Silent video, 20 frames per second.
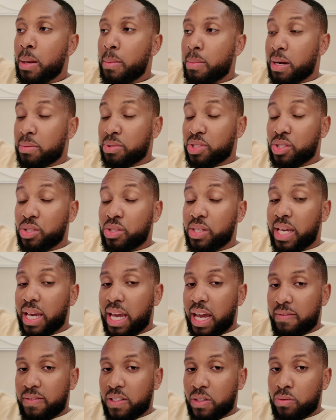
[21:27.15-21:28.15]
Brabus in the UK
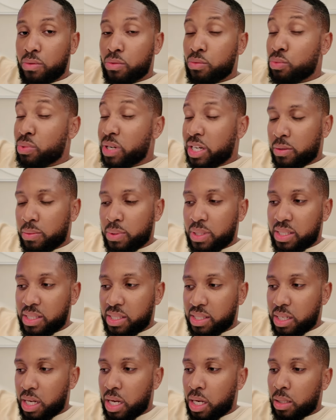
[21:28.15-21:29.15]
have a
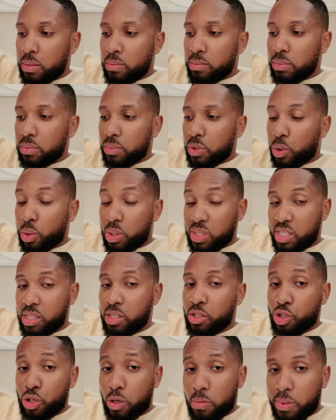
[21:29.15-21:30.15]
rigorous um, quality
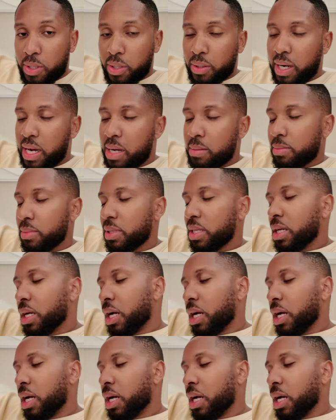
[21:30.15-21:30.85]
control program.